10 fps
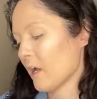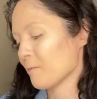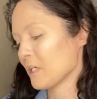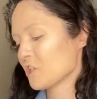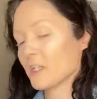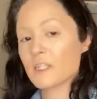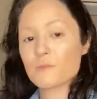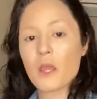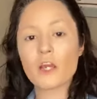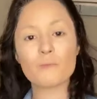my
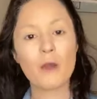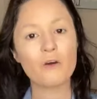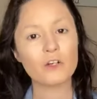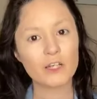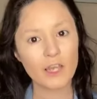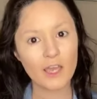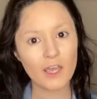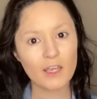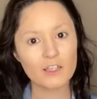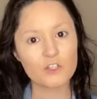transparent powder
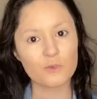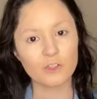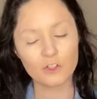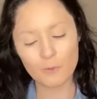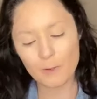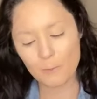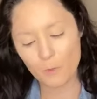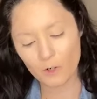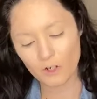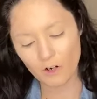again, do a little bit
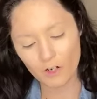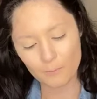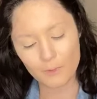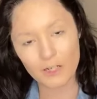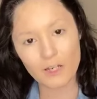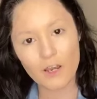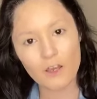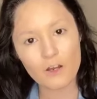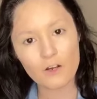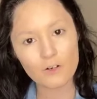more on my
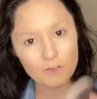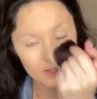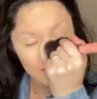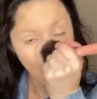nose.